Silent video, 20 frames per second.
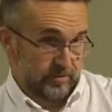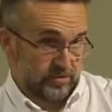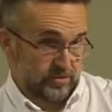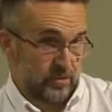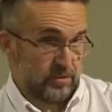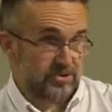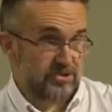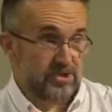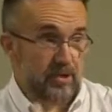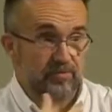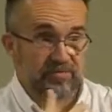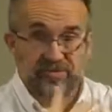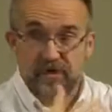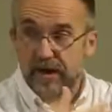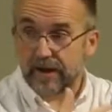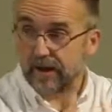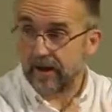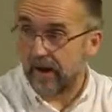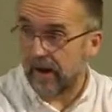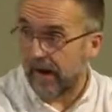It's not
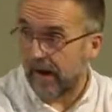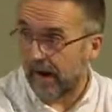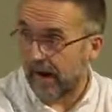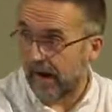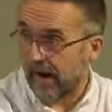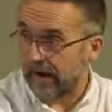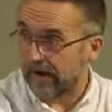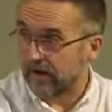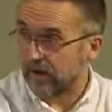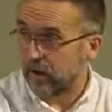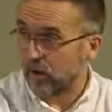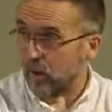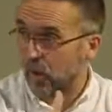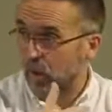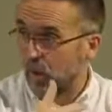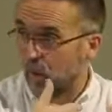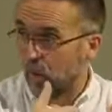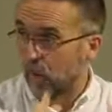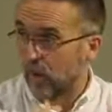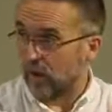something I
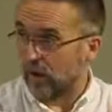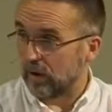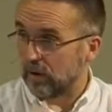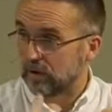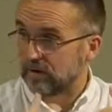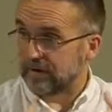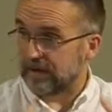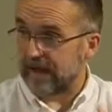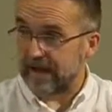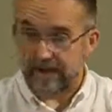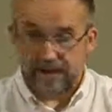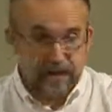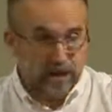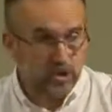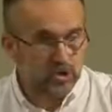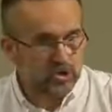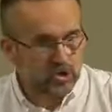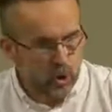will take.